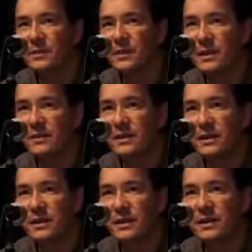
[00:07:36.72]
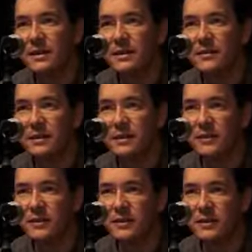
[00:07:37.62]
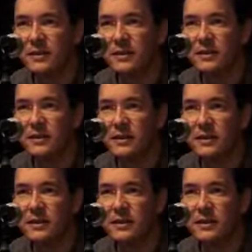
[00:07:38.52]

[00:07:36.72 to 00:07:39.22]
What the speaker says: But even then, I did have a lot of assistance